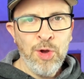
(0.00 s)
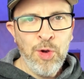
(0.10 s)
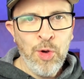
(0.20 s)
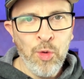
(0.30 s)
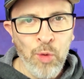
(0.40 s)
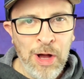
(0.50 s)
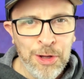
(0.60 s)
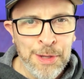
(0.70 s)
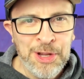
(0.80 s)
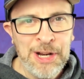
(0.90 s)

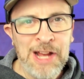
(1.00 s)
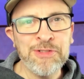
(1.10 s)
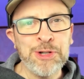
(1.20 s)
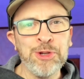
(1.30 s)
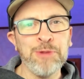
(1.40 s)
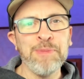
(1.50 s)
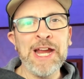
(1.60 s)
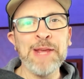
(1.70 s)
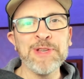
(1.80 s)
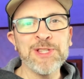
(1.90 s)
Welcome and good afternoon. My
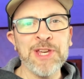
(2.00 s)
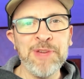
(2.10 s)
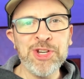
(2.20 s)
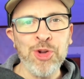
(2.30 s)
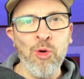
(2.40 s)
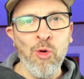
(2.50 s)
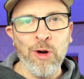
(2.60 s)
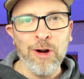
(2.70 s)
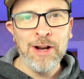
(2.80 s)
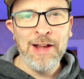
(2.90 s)
name is Kamish
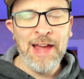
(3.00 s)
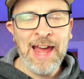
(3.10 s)
Orr,